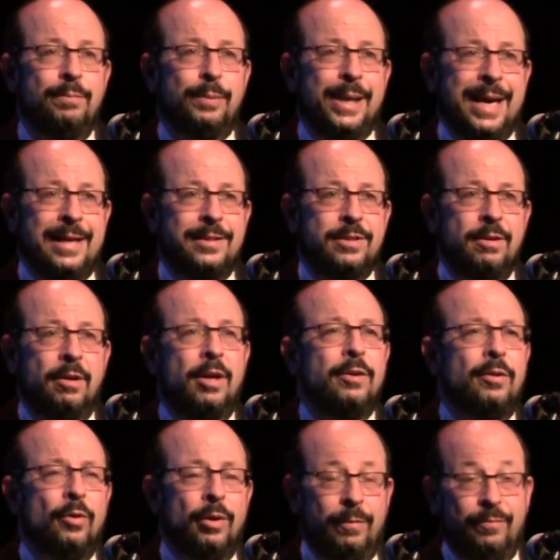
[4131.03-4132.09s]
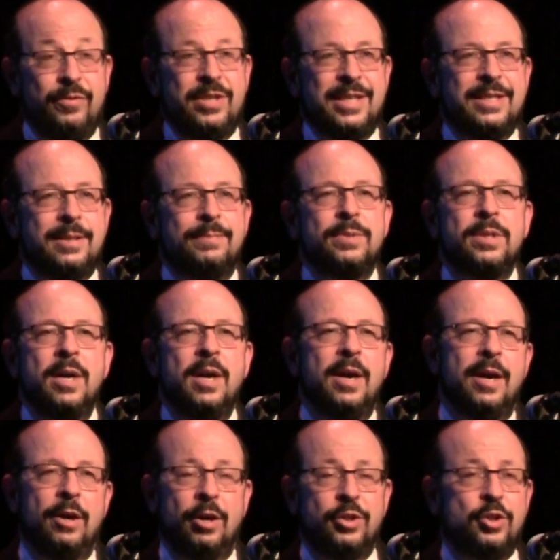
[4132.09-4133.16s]
plants or our systems
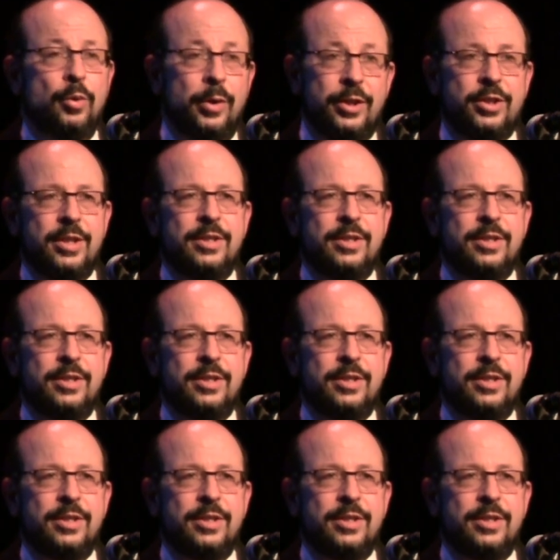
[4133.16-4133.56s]
and our sewage